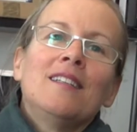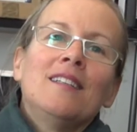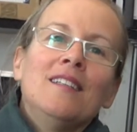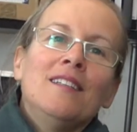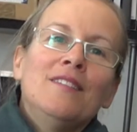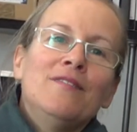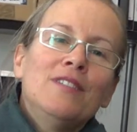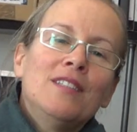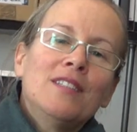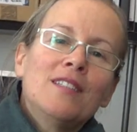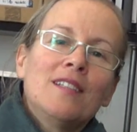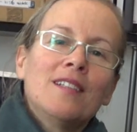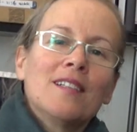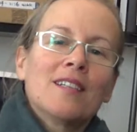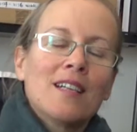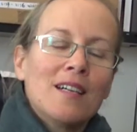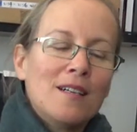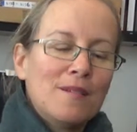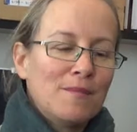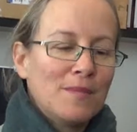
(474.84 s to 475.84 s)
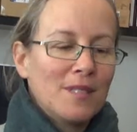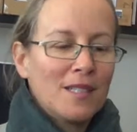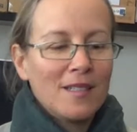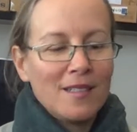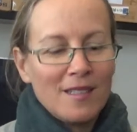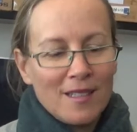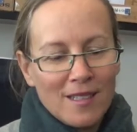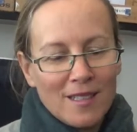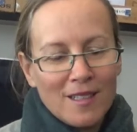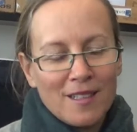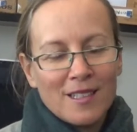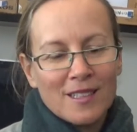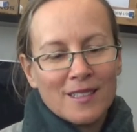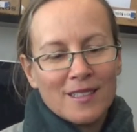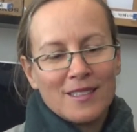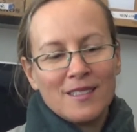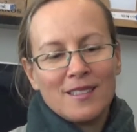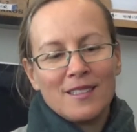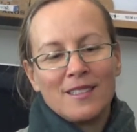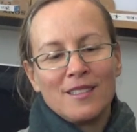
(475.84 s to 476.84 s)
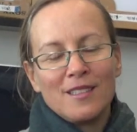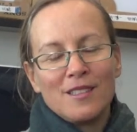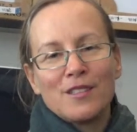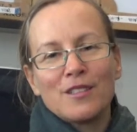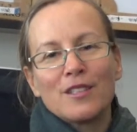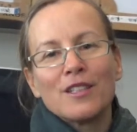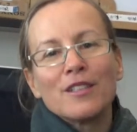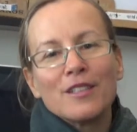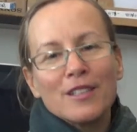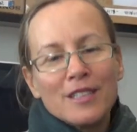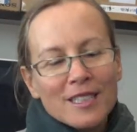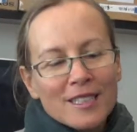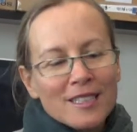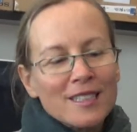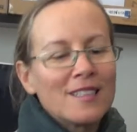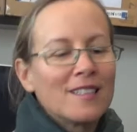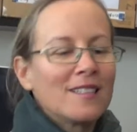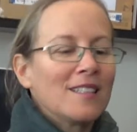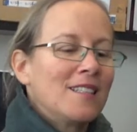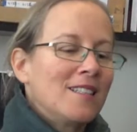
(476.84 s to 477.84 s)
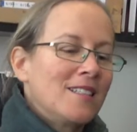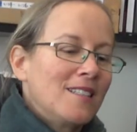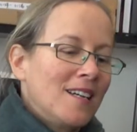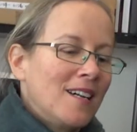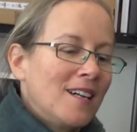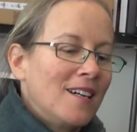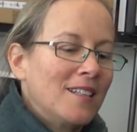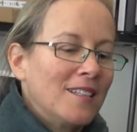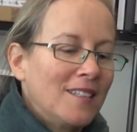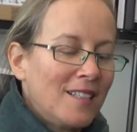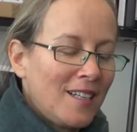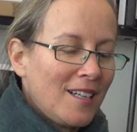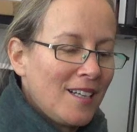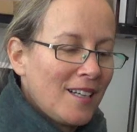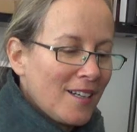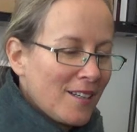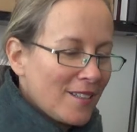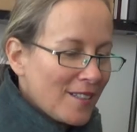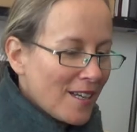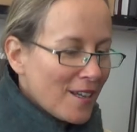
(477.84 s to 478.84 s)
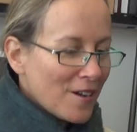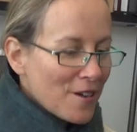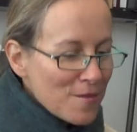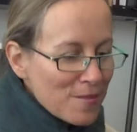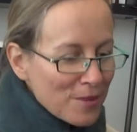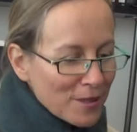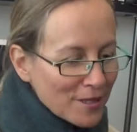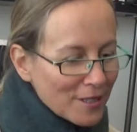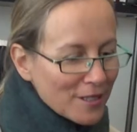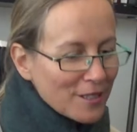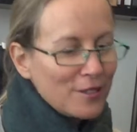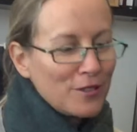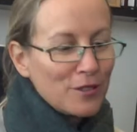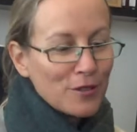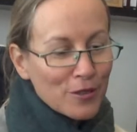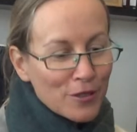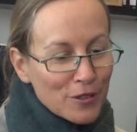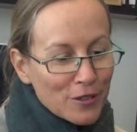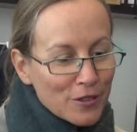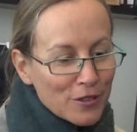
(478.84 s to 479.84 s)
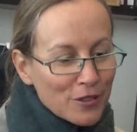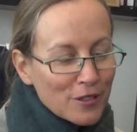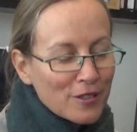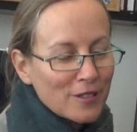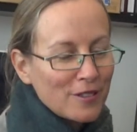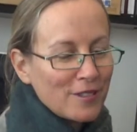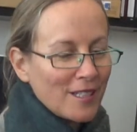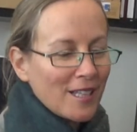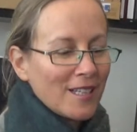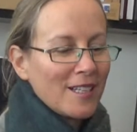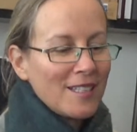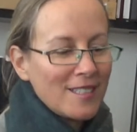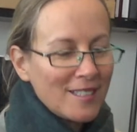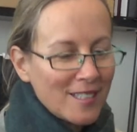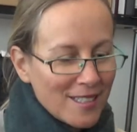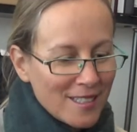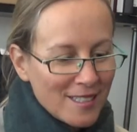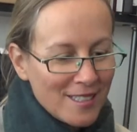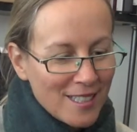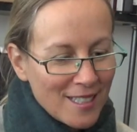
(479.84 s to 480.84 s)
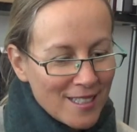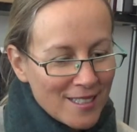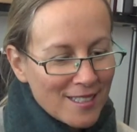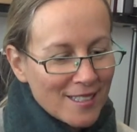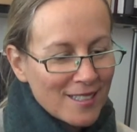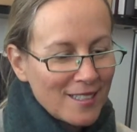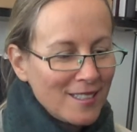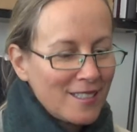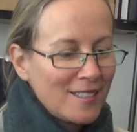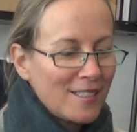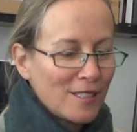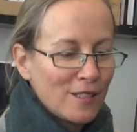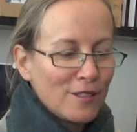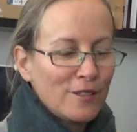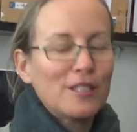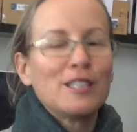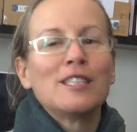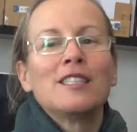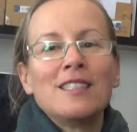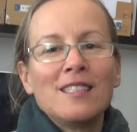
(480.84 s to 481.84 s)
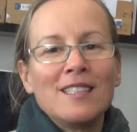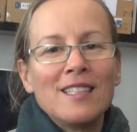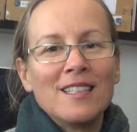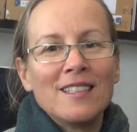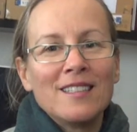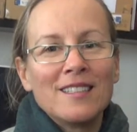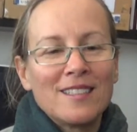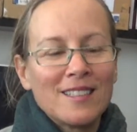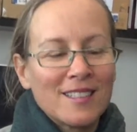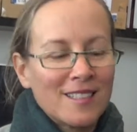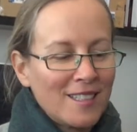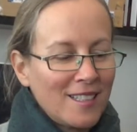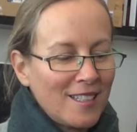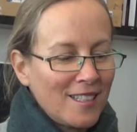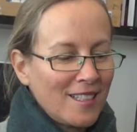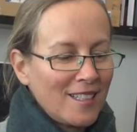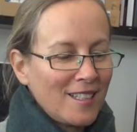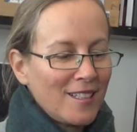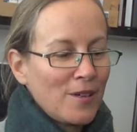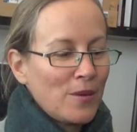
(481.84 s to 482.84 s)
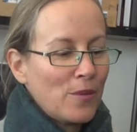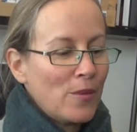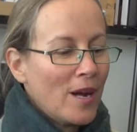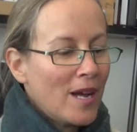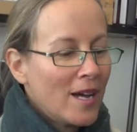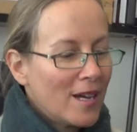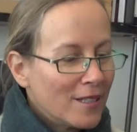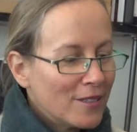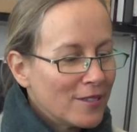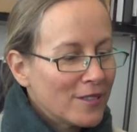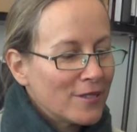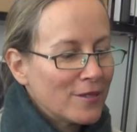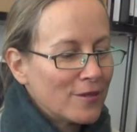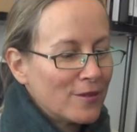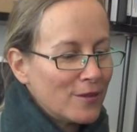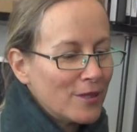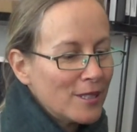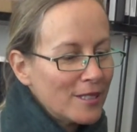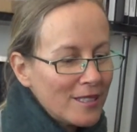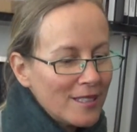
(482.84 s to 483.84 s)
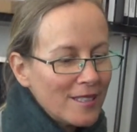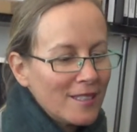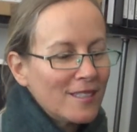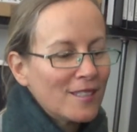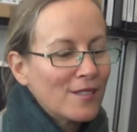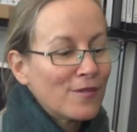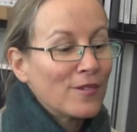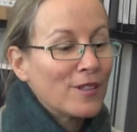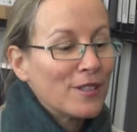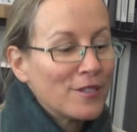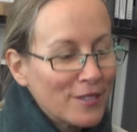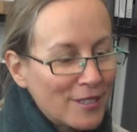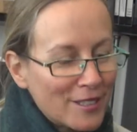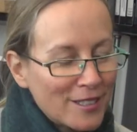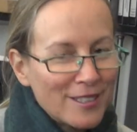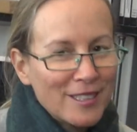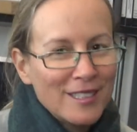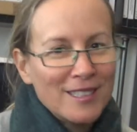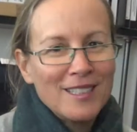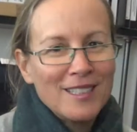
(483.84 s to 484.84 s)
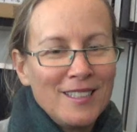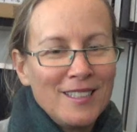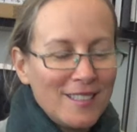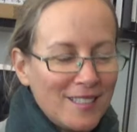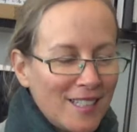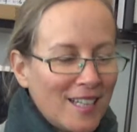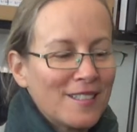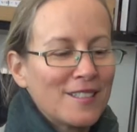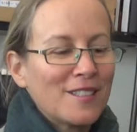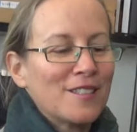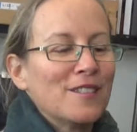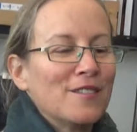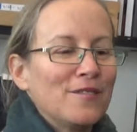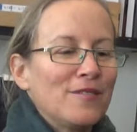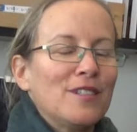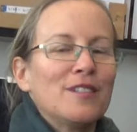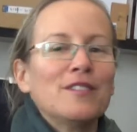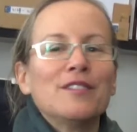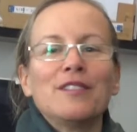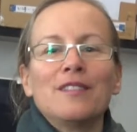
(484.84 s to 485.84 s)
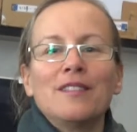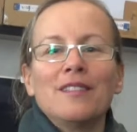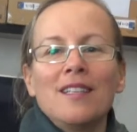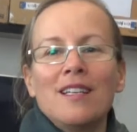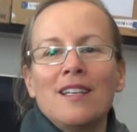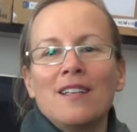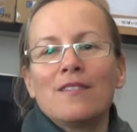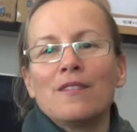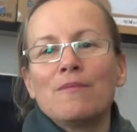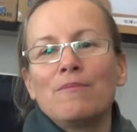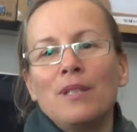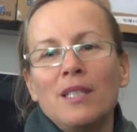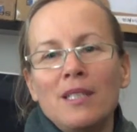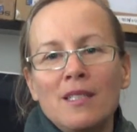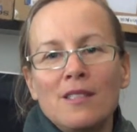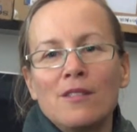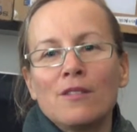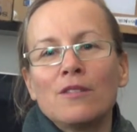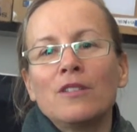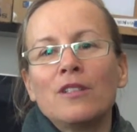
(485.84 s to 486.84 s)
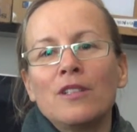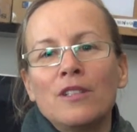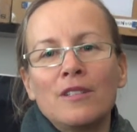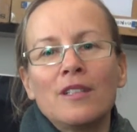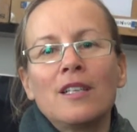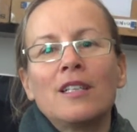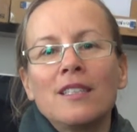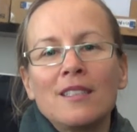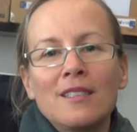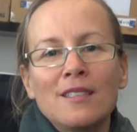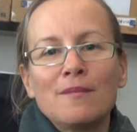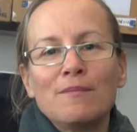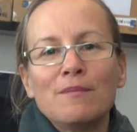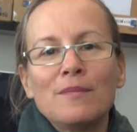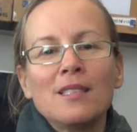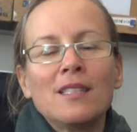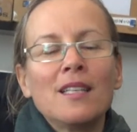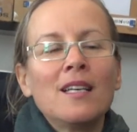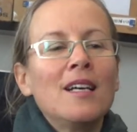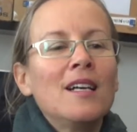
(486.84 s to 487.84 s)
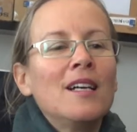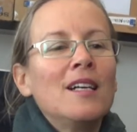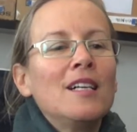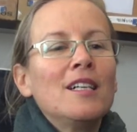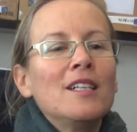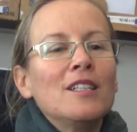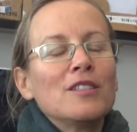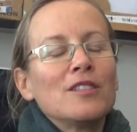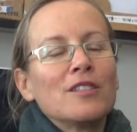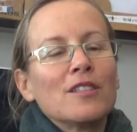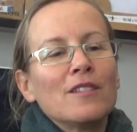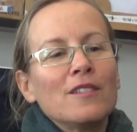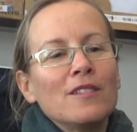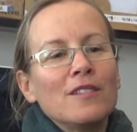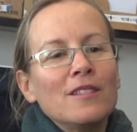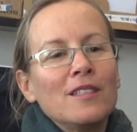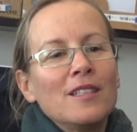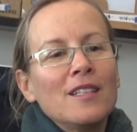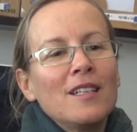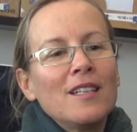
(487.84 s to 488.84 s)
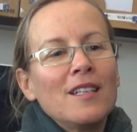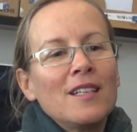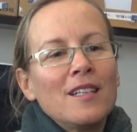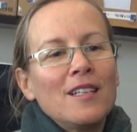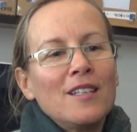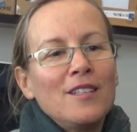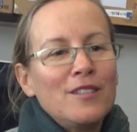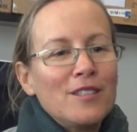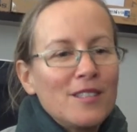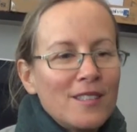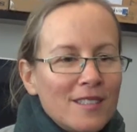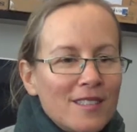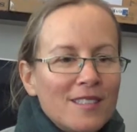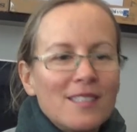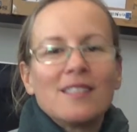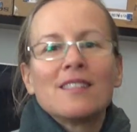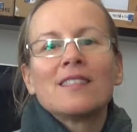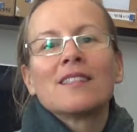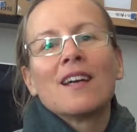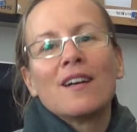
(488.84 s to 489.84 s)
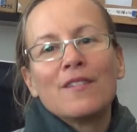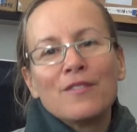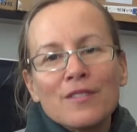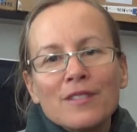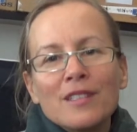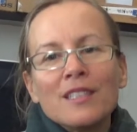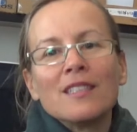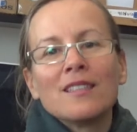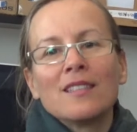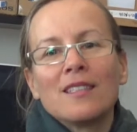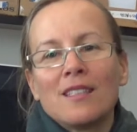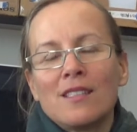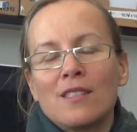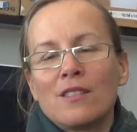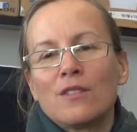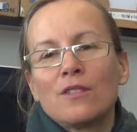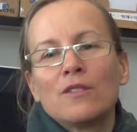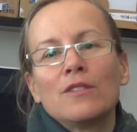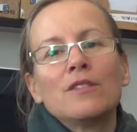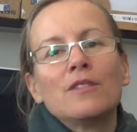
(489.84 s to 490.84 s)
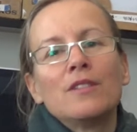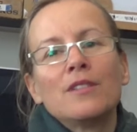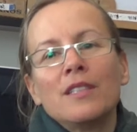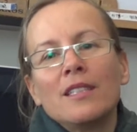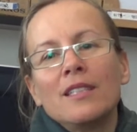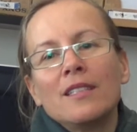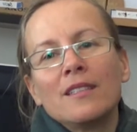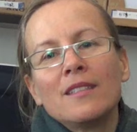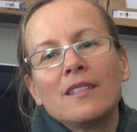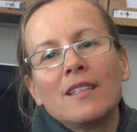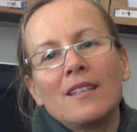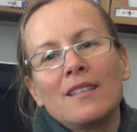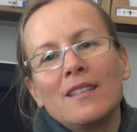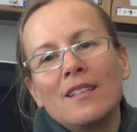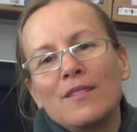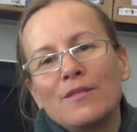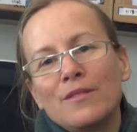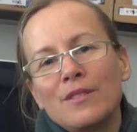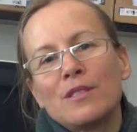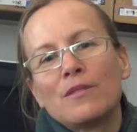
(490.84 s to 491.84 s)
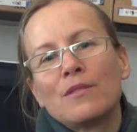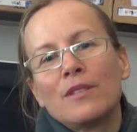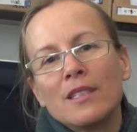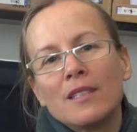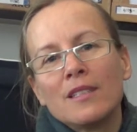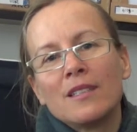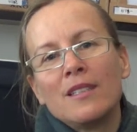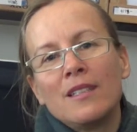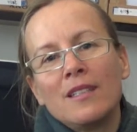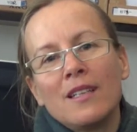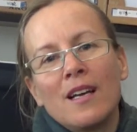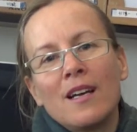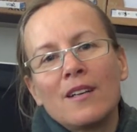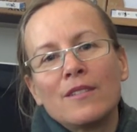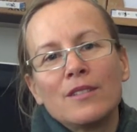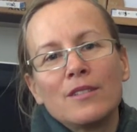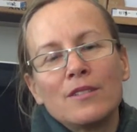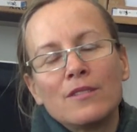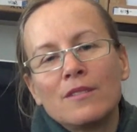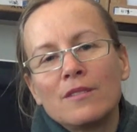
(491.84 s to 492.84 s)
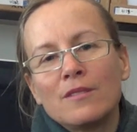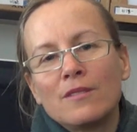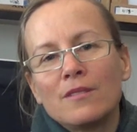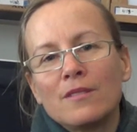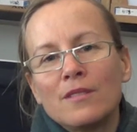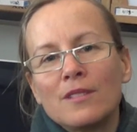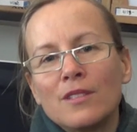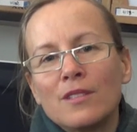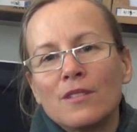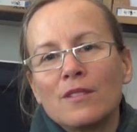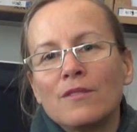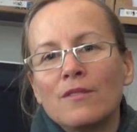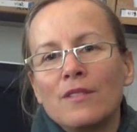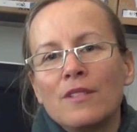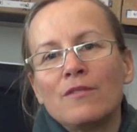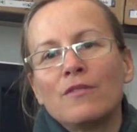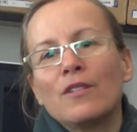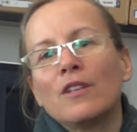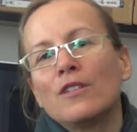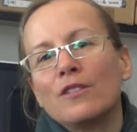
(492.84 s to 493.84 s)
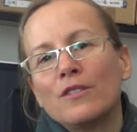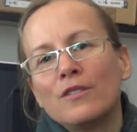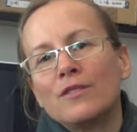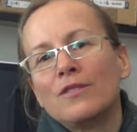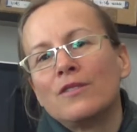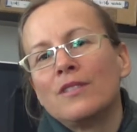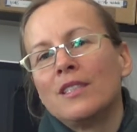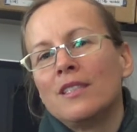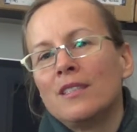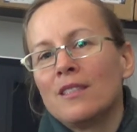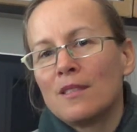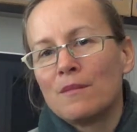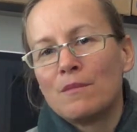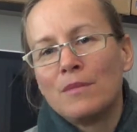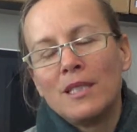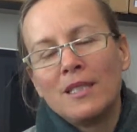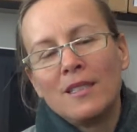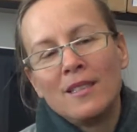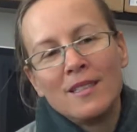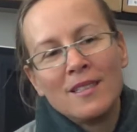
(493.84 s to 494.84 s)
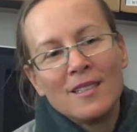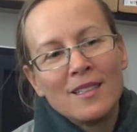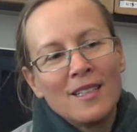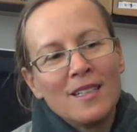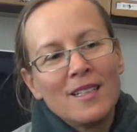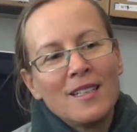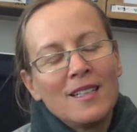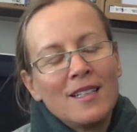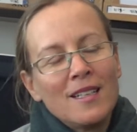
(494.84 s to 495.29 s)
the visitor comes and they're like a historian, and they open the drawer, or they get to the desk. This is Lucia's desk. Wow, look, what's in this folder? then you touch on the folder, and there appears all her items. So you're discovering their story, and that was really how it all sort of evolved into being